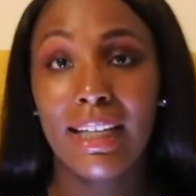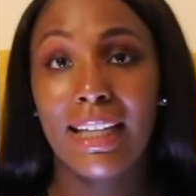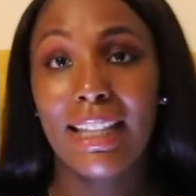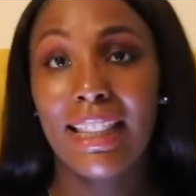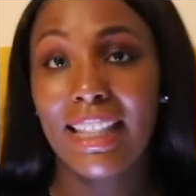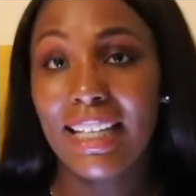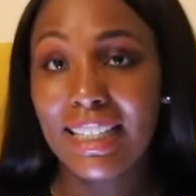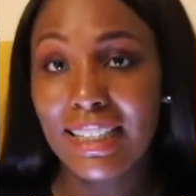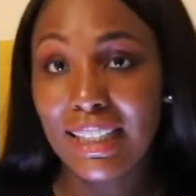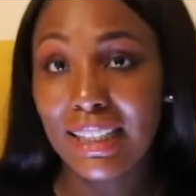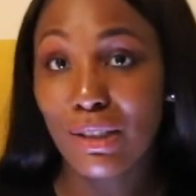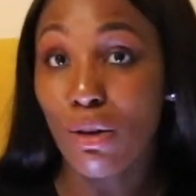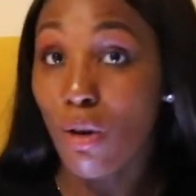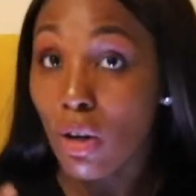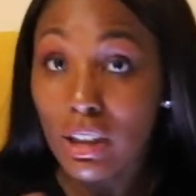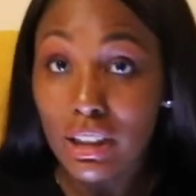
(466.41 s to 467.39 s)
This is
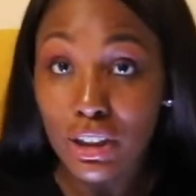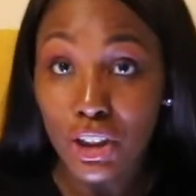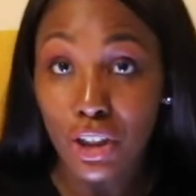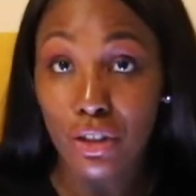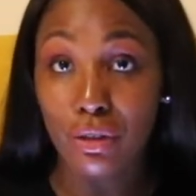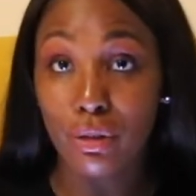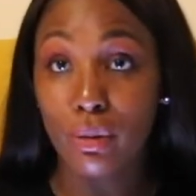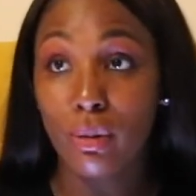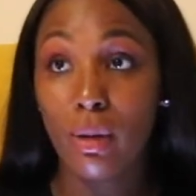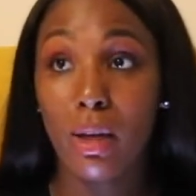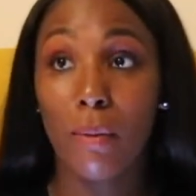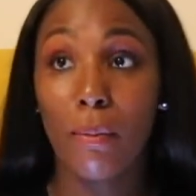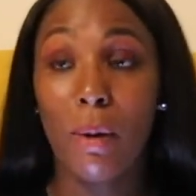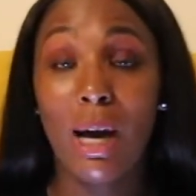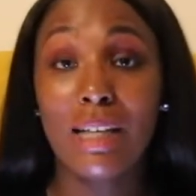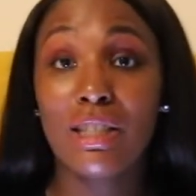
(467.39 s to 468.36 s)
all internal.
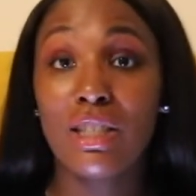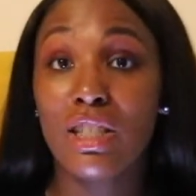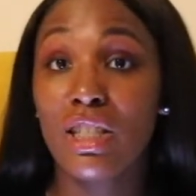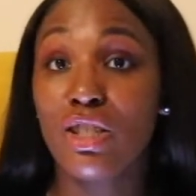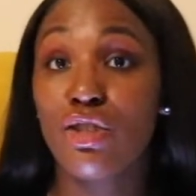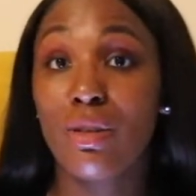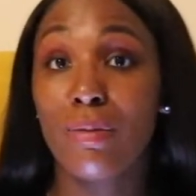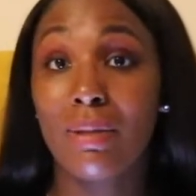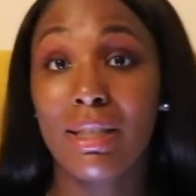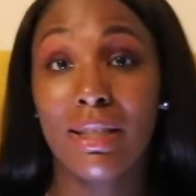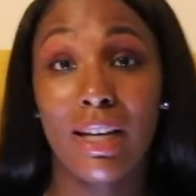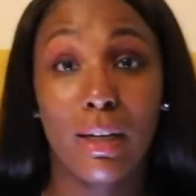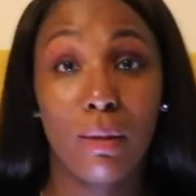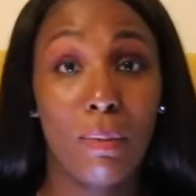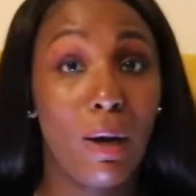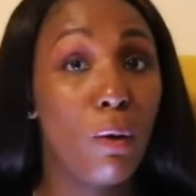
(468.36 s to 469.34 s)
Imposter syndrome is
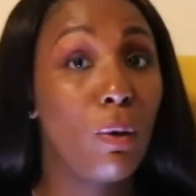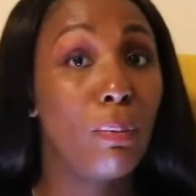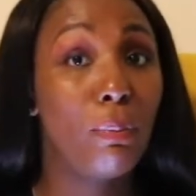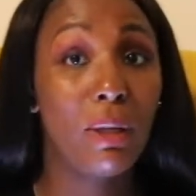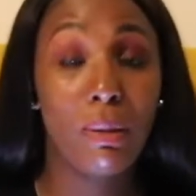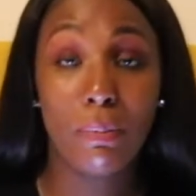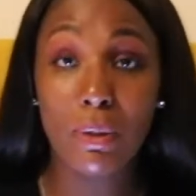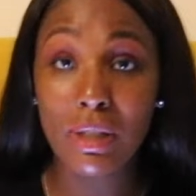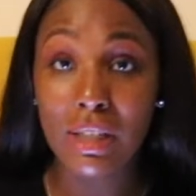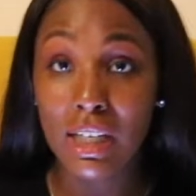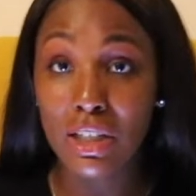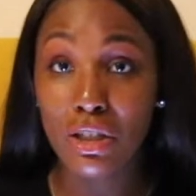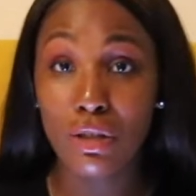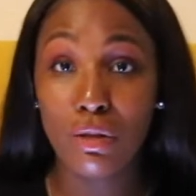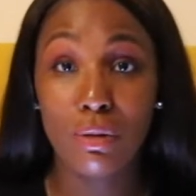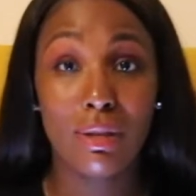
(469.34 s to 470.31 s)
not about what people say
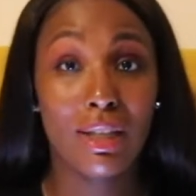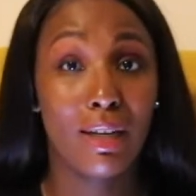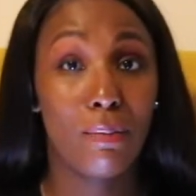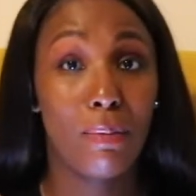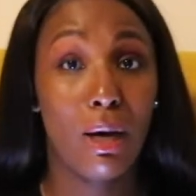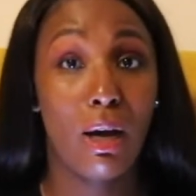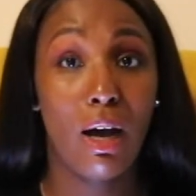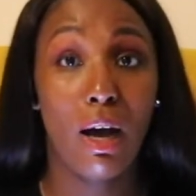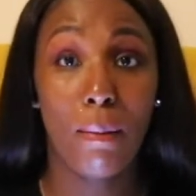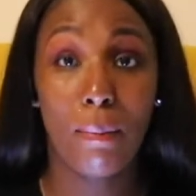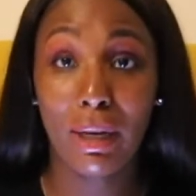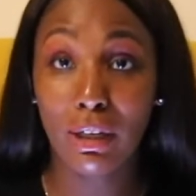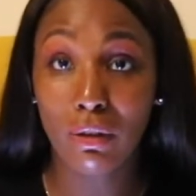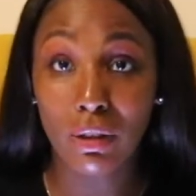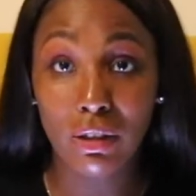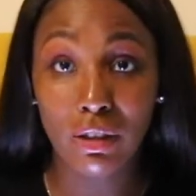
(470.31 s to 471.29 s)
to you. It's not about
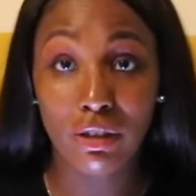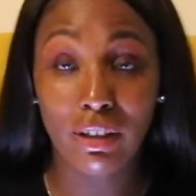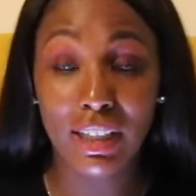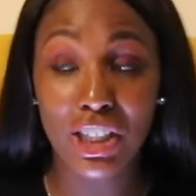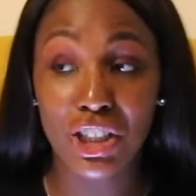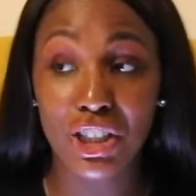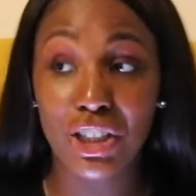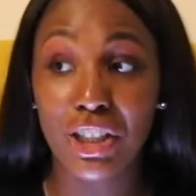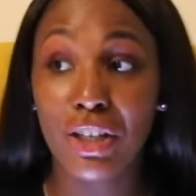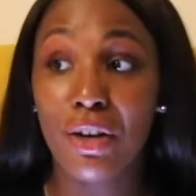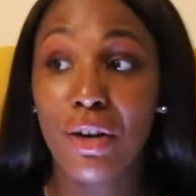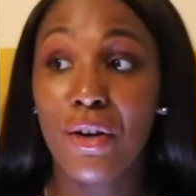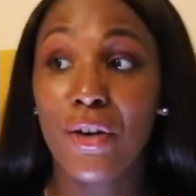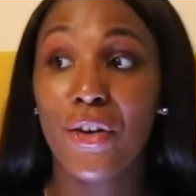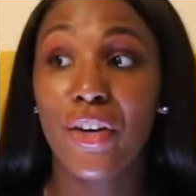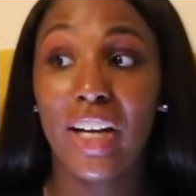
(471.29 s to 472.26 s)
microaggression
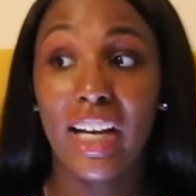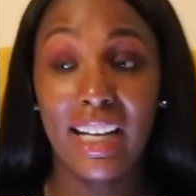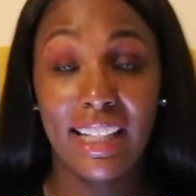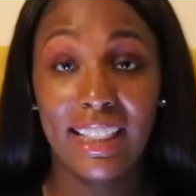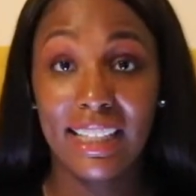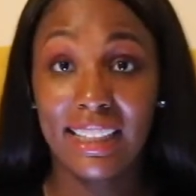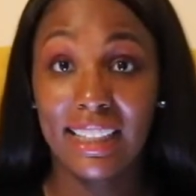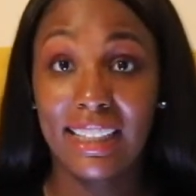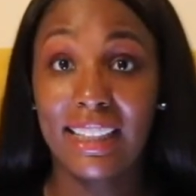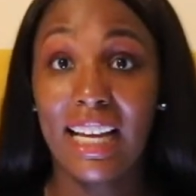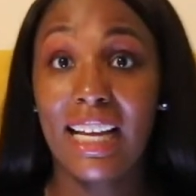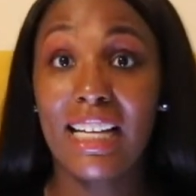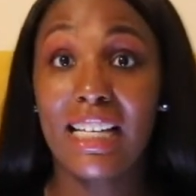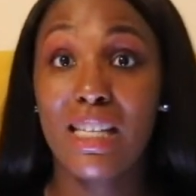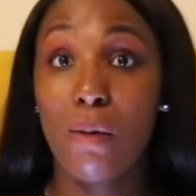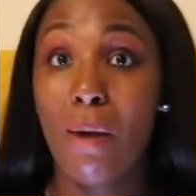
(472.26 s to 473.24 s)
or anything like that.
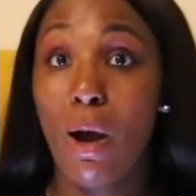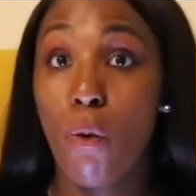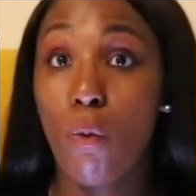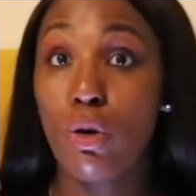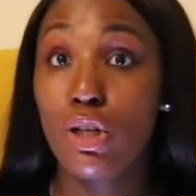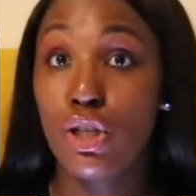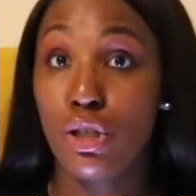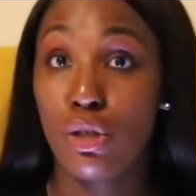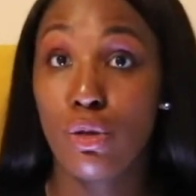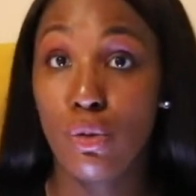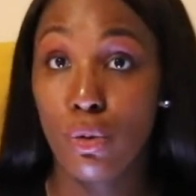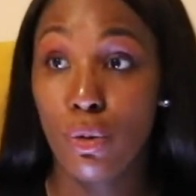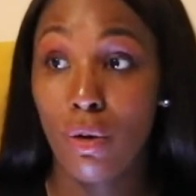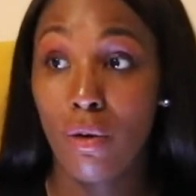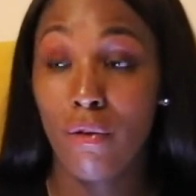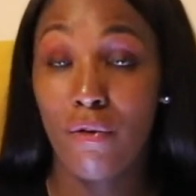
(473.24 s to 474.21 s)
It's about what
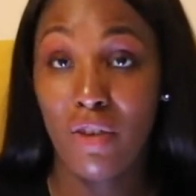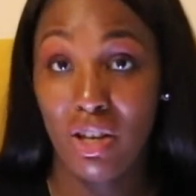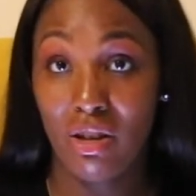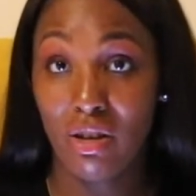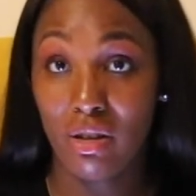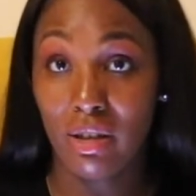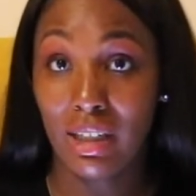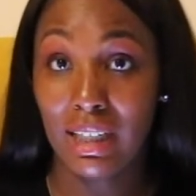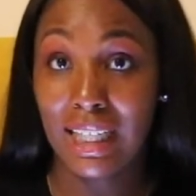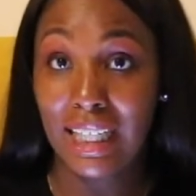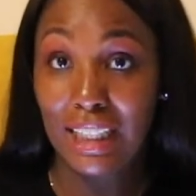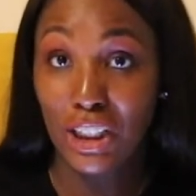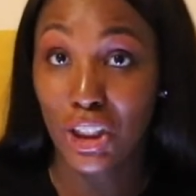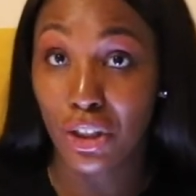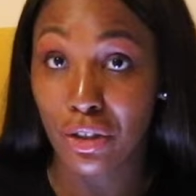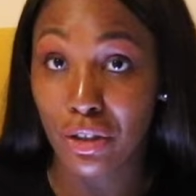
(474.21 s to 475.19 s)
you feel
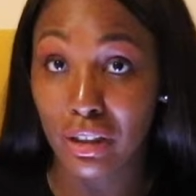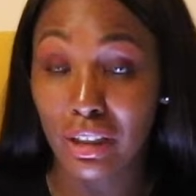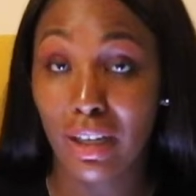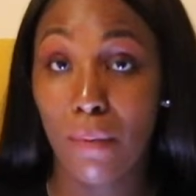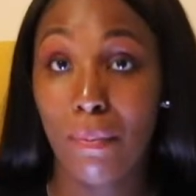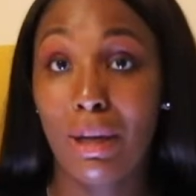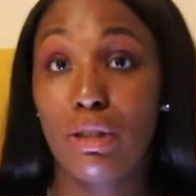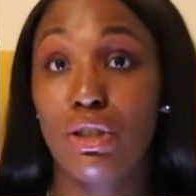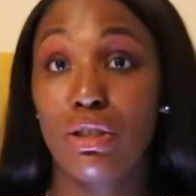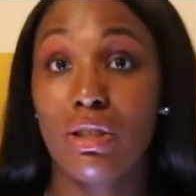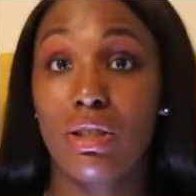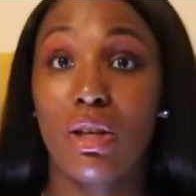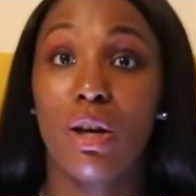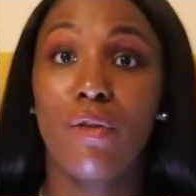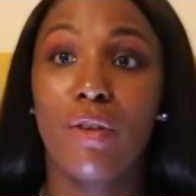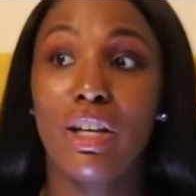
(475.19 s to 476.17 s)
internally about
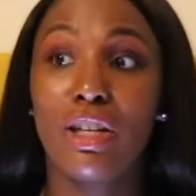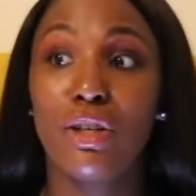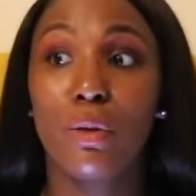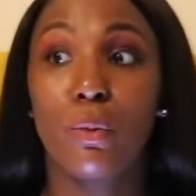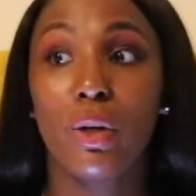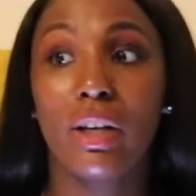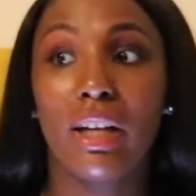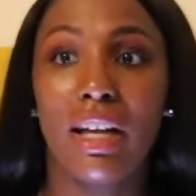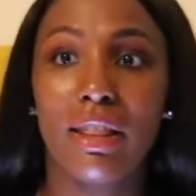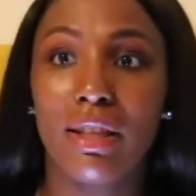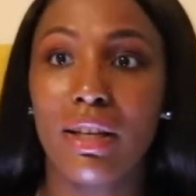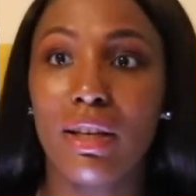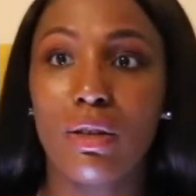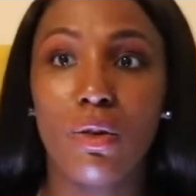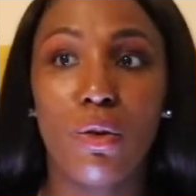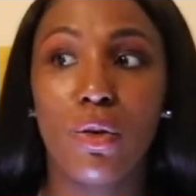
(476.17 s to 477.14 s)
yourself and your work
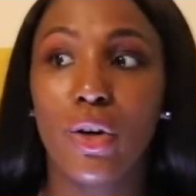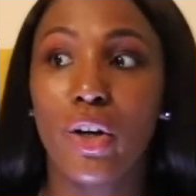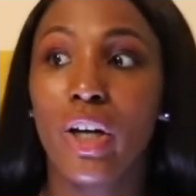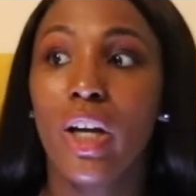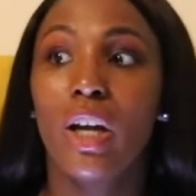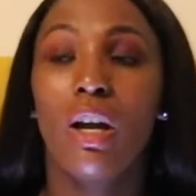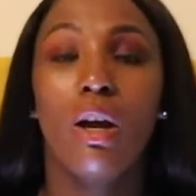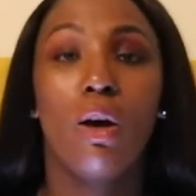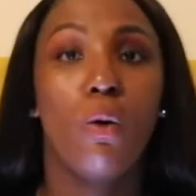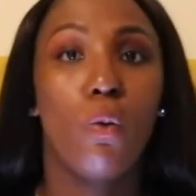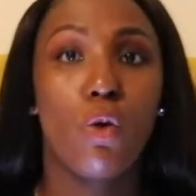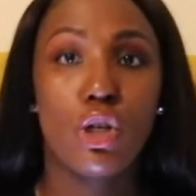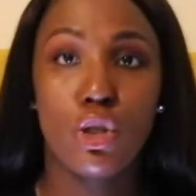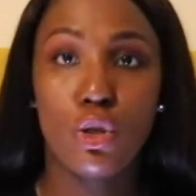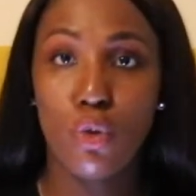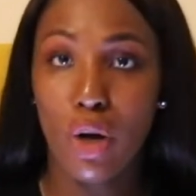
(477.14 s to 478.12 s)
ethic or
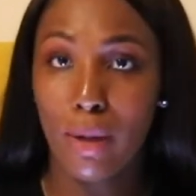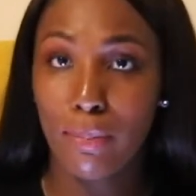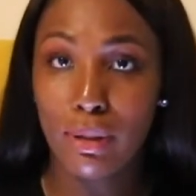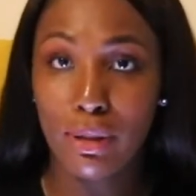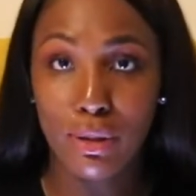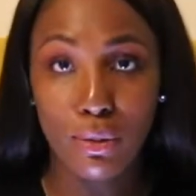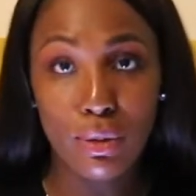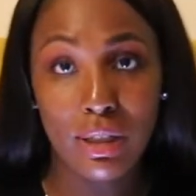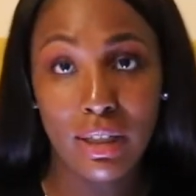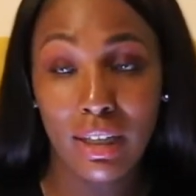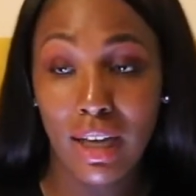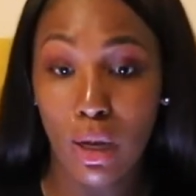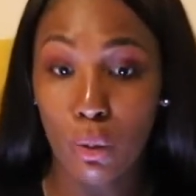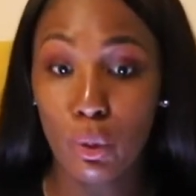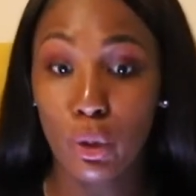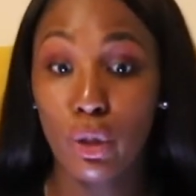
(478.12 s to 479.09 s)
what you are producing
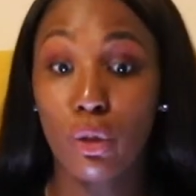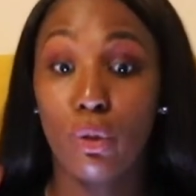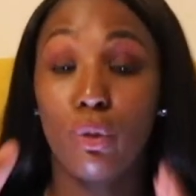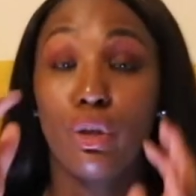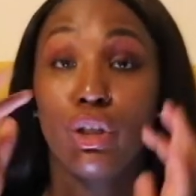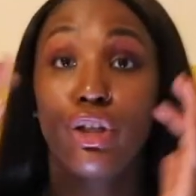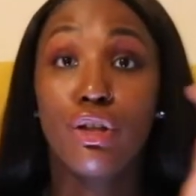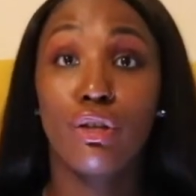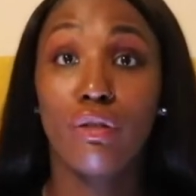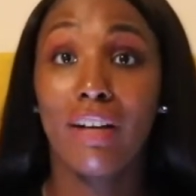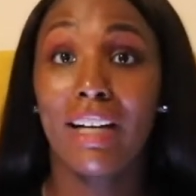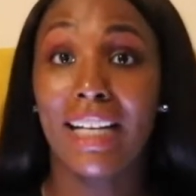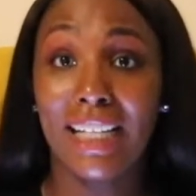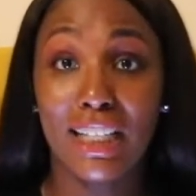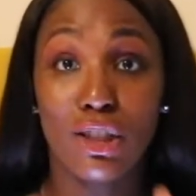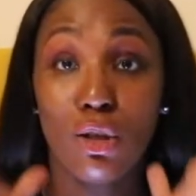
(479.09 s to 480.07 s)
at work or your
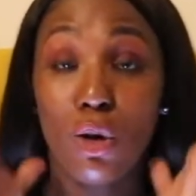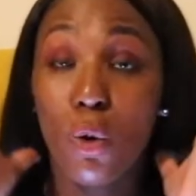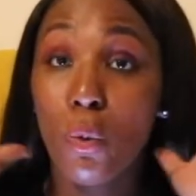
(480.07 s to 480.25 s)
grades or